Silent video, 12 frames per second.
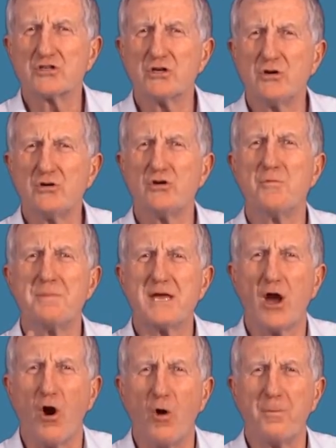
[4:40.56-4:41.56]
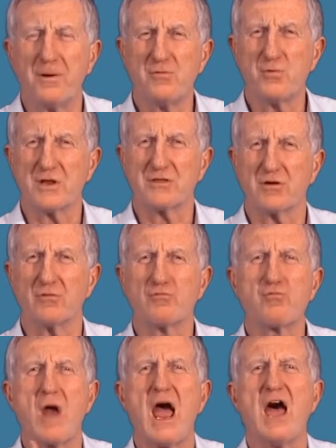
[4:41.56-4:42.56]
to you, be open with you,
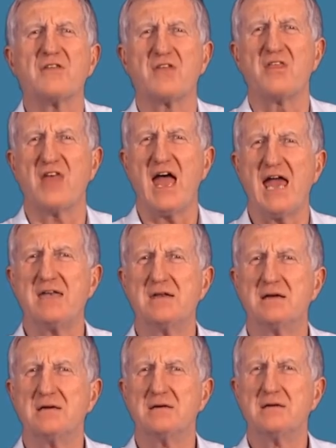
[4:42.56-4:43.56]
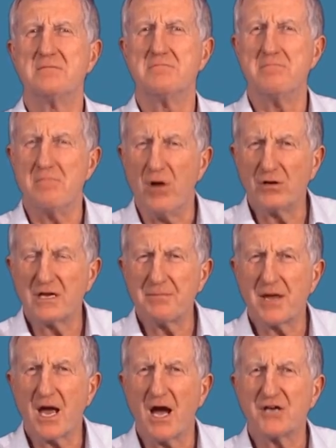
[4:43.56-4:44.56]
rather than moaning
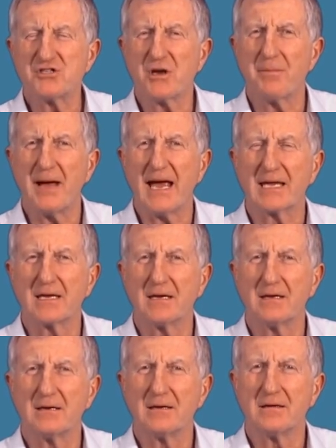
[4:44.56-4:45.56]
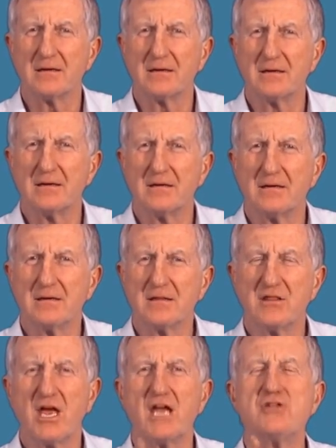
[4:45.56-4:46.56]
behind your back,
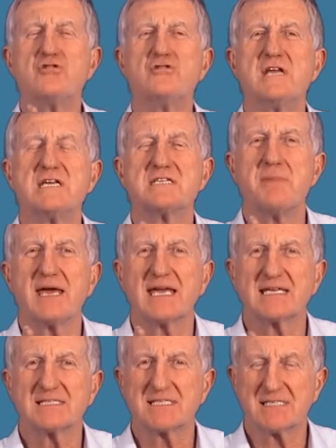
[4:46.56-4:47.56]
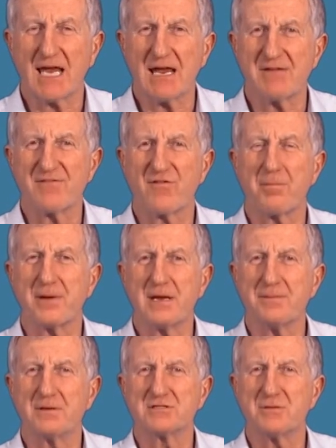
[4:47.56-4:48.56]
then you need to make it safe for
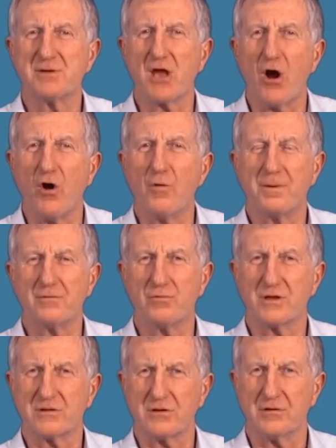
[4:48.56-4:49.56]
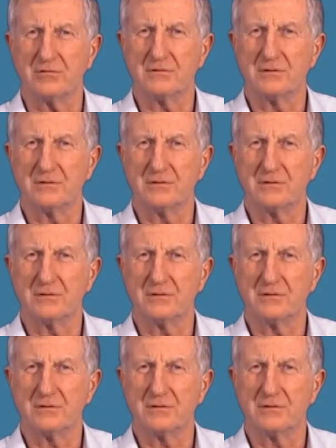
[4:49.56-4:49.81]
people to be open with you.